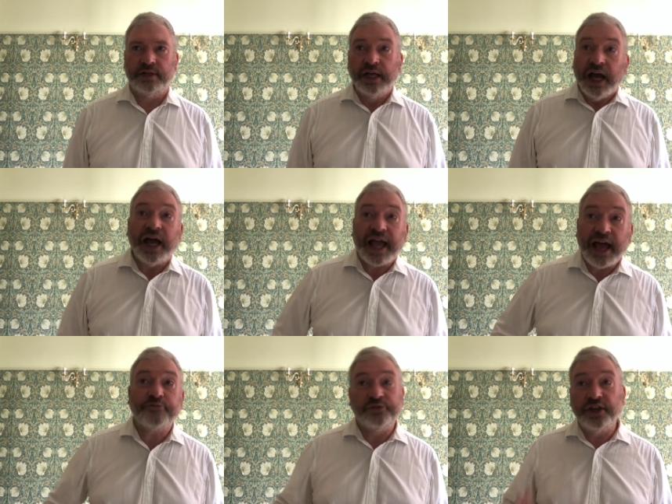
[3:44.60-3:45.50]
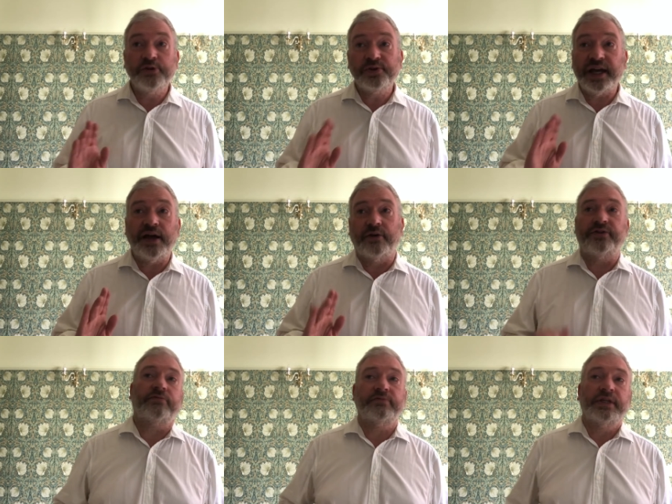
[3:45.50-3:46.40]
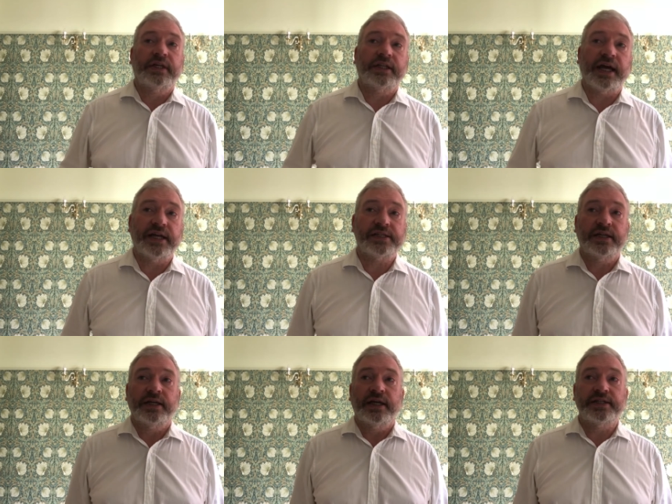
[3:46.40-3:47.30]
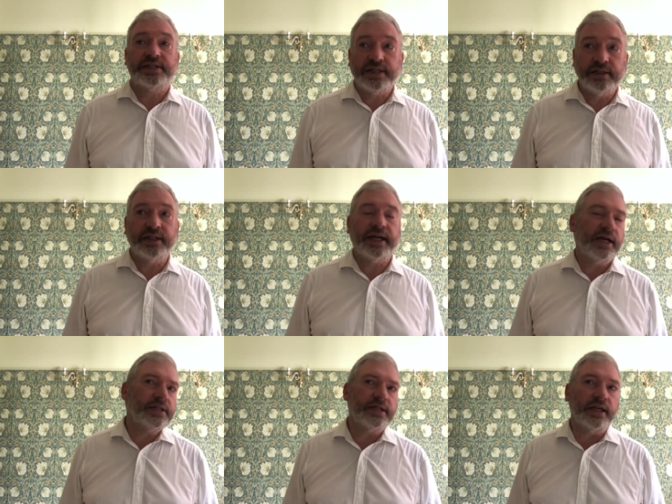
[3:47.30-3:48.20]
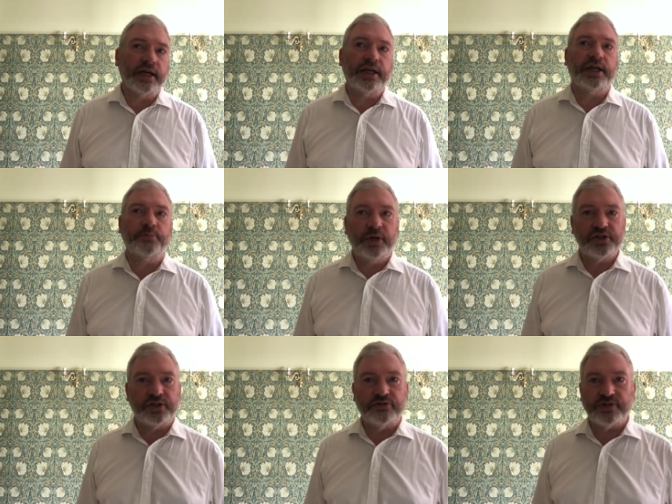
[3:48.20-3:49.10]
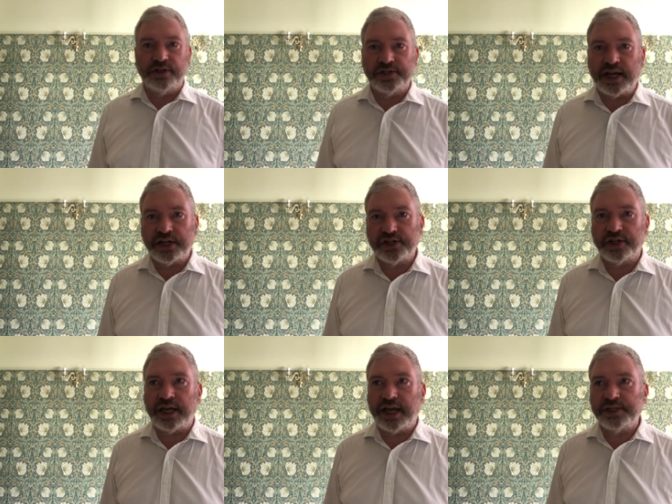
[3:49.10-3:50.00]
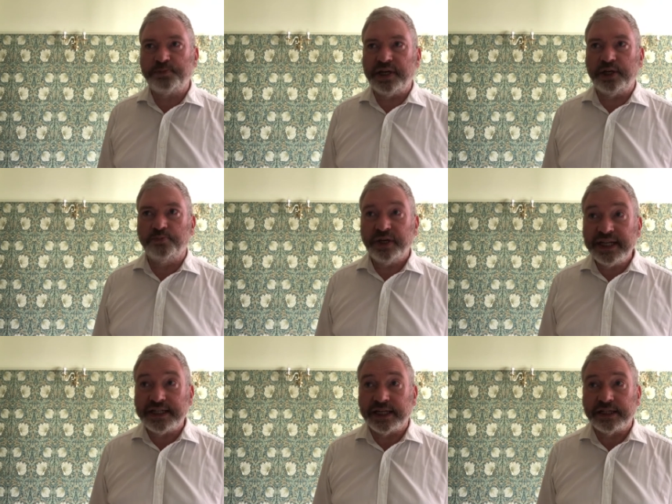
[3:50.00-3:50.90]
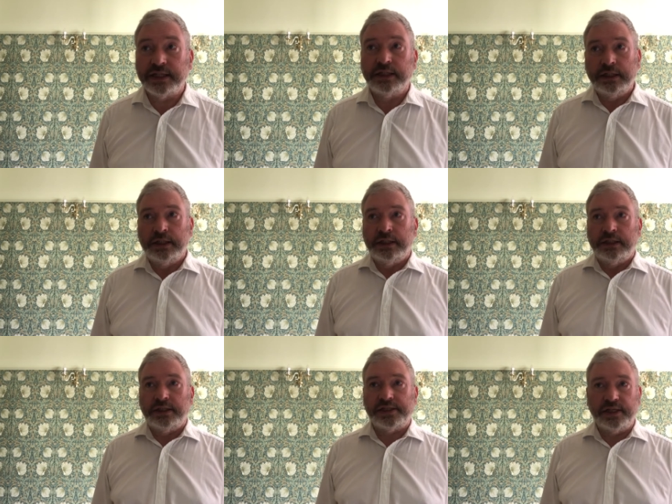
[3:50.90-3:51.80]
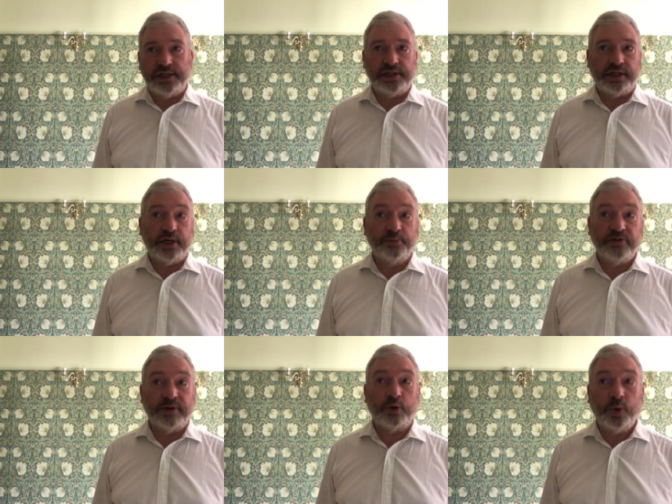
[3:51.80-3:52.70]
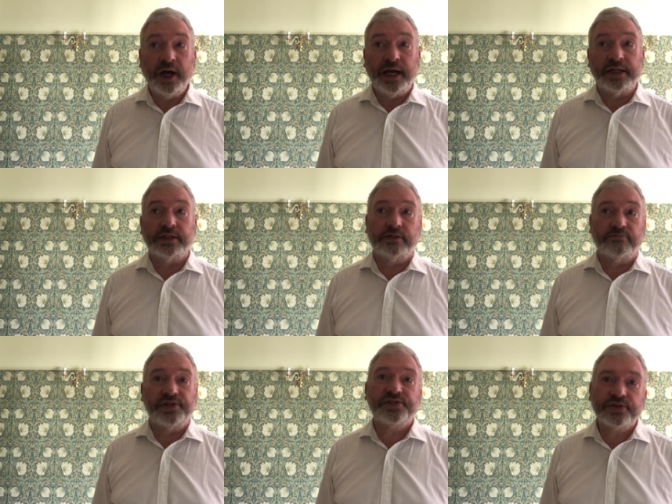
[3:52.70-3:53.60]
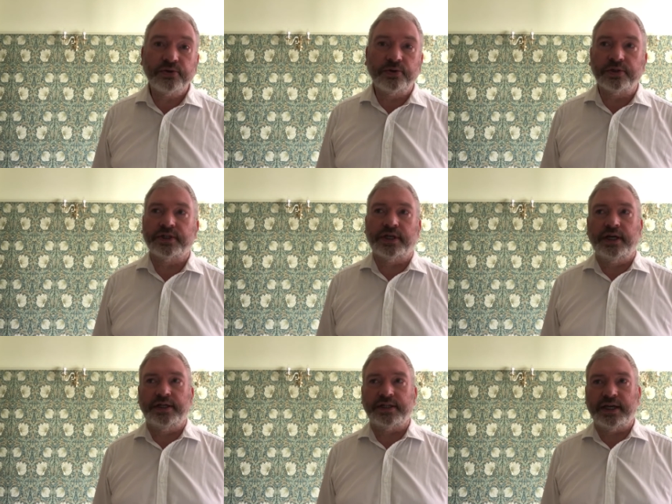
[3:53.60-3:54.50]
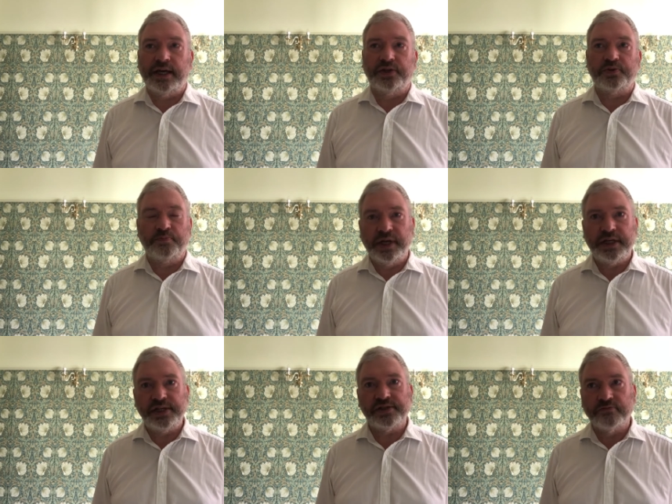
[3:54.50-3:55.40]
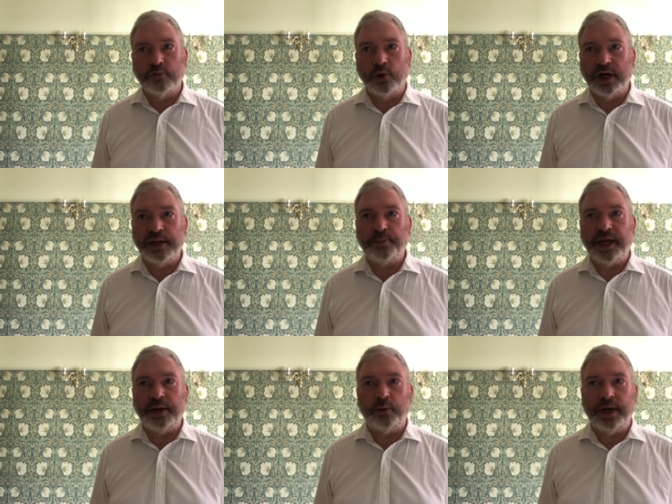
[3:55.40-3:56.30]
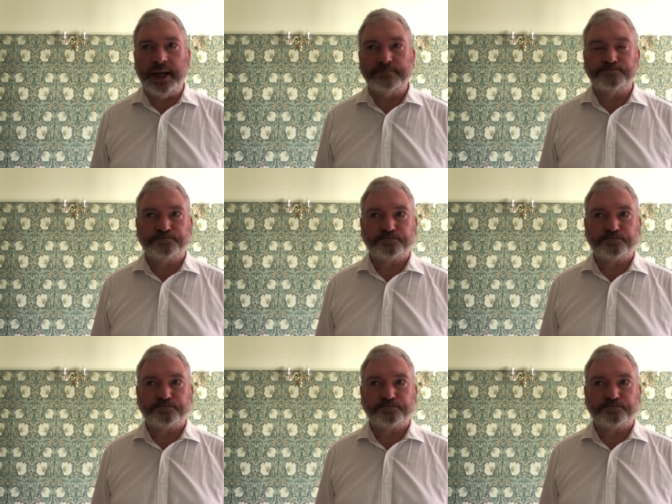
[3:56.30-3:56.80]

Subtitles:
I have no doubt that until the underlying commercial transaction has been completed, the solicitor can be required to restore to client account monies wrongly paid away."